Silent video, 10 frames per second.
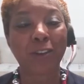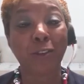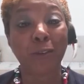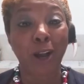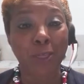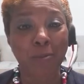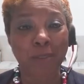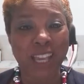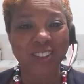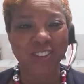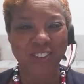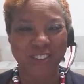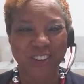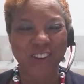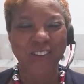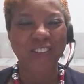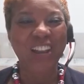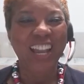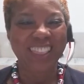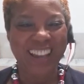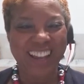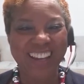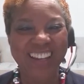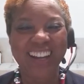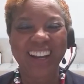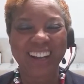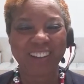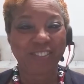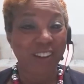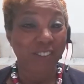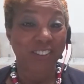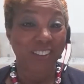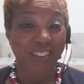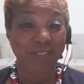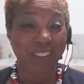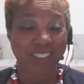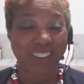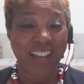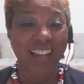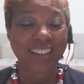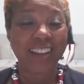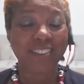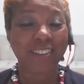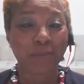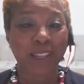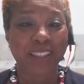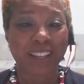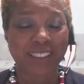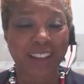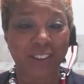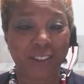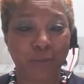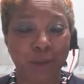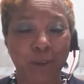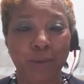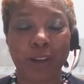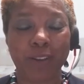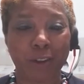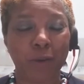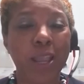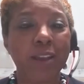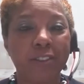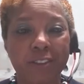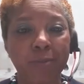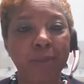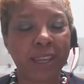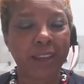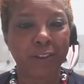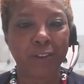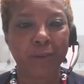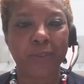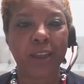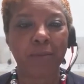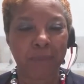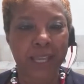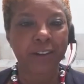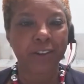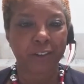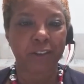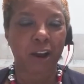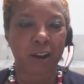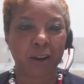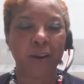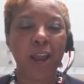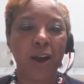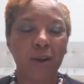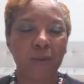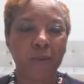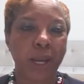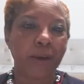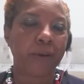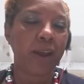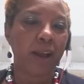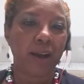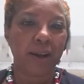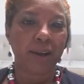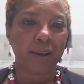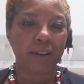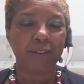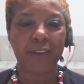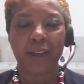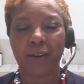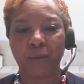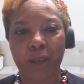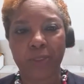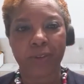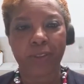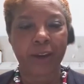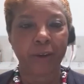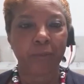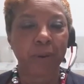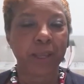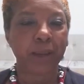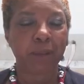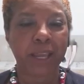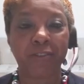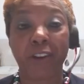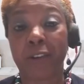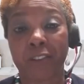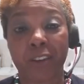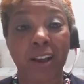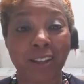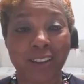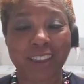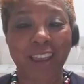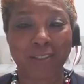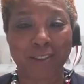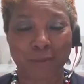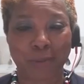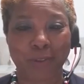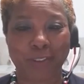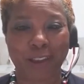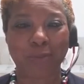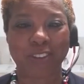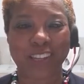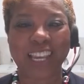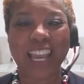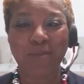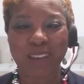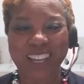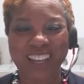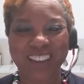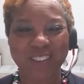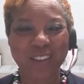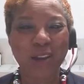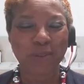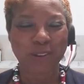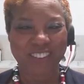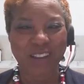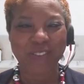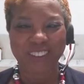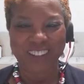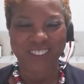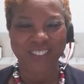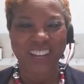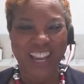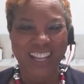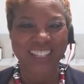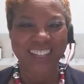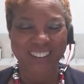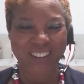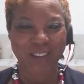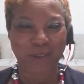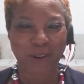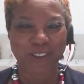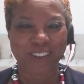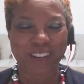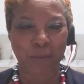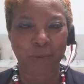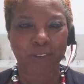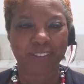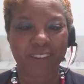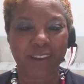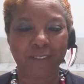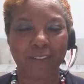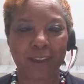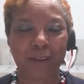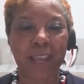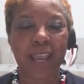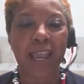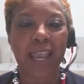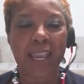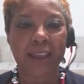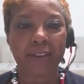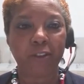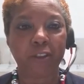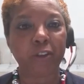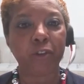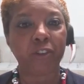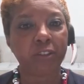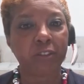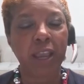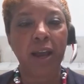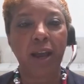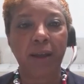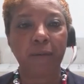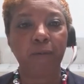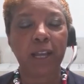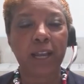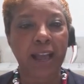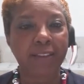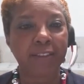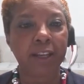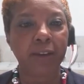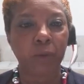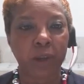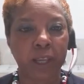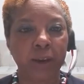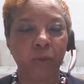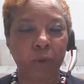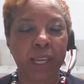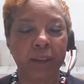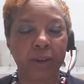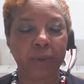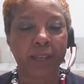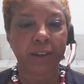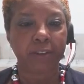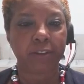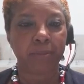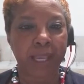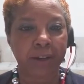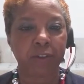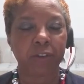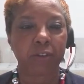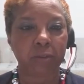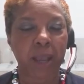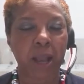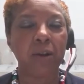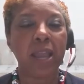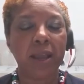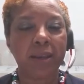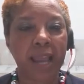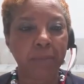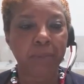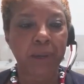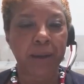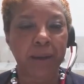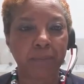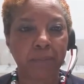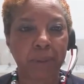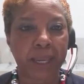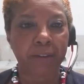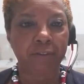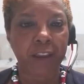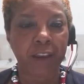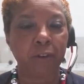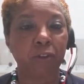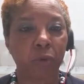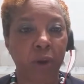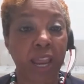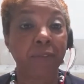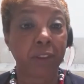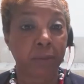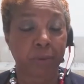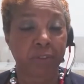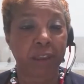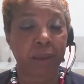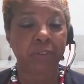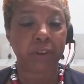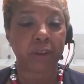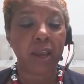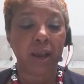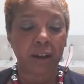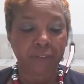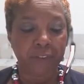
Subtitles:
do all the managers know that favoritism is not something that they should be doing? So just making sure that managers are aware of whether they are playing favorites, and all it takes is a perception, because perception is reality to the person that perceives it. And so just constantly reiterating to managers about not playing favorites or having the perception of